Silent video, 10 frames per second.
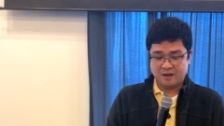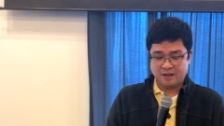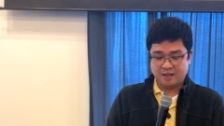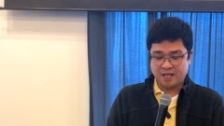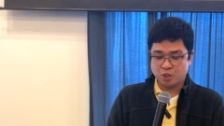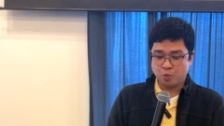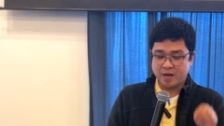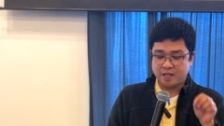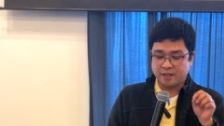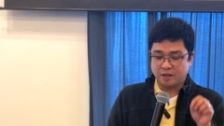That's
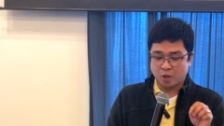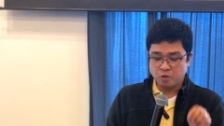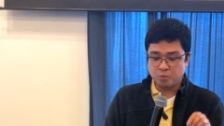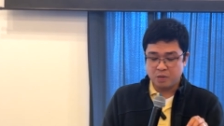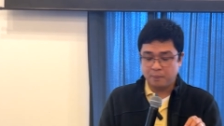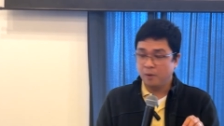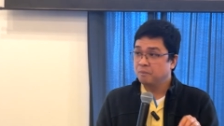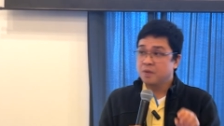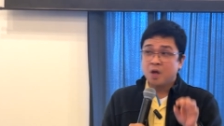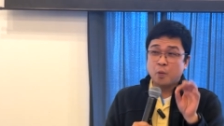why those people,
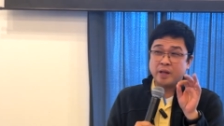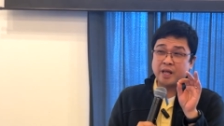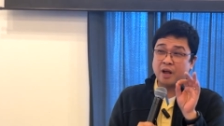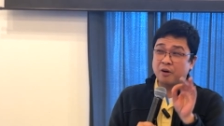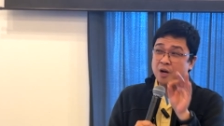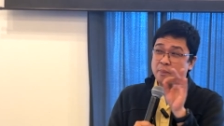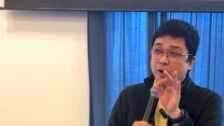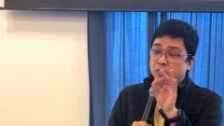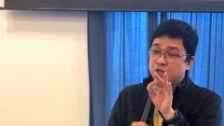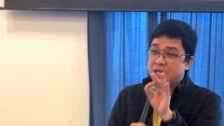when they heard
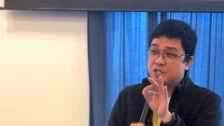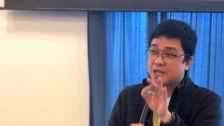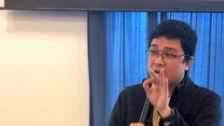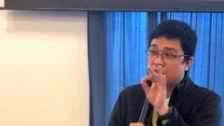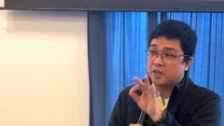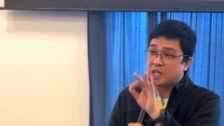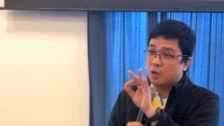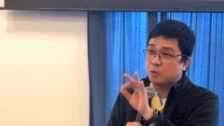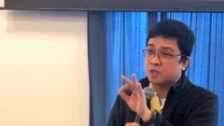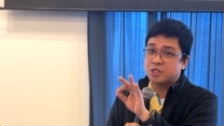about Jesus and everything he
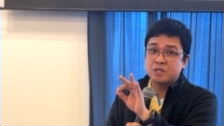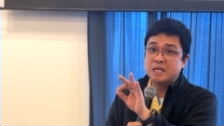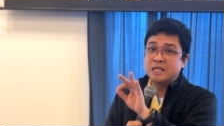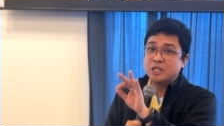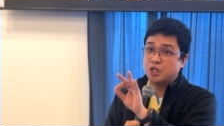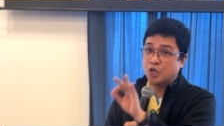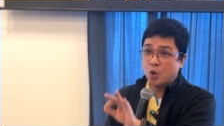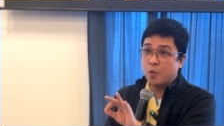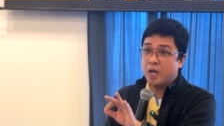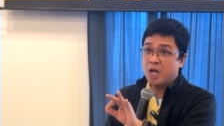was
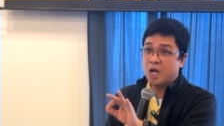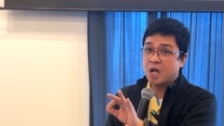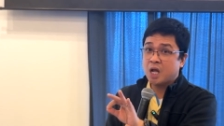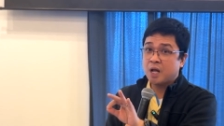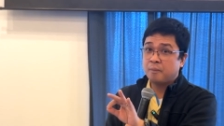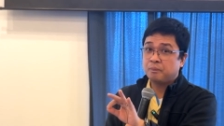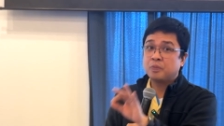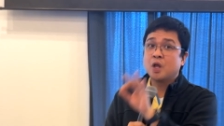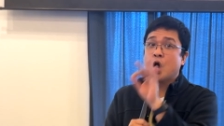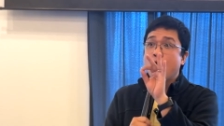doing,
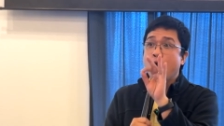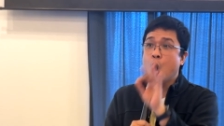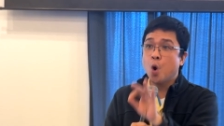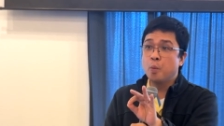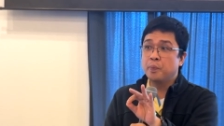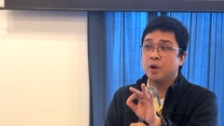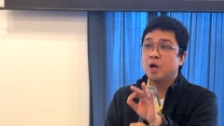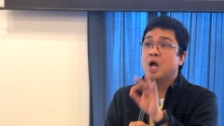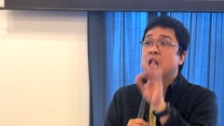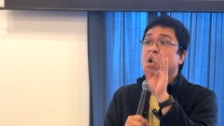hope
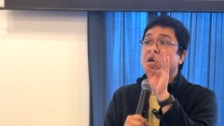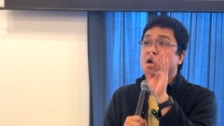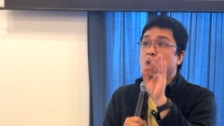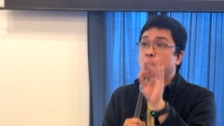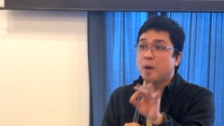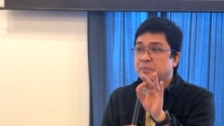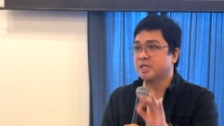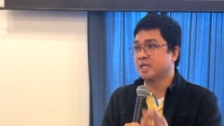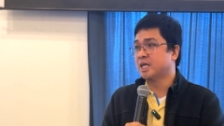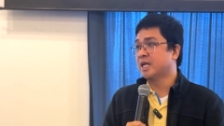
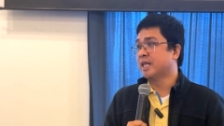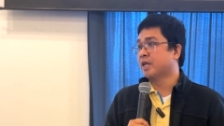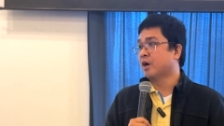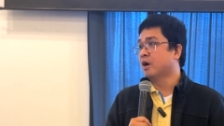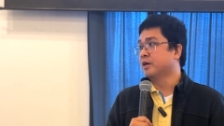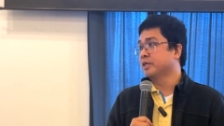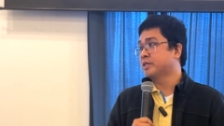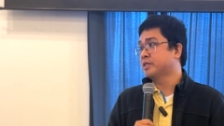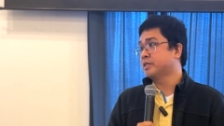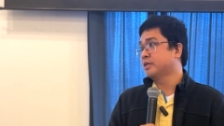erupted in their
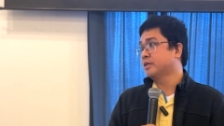hearts.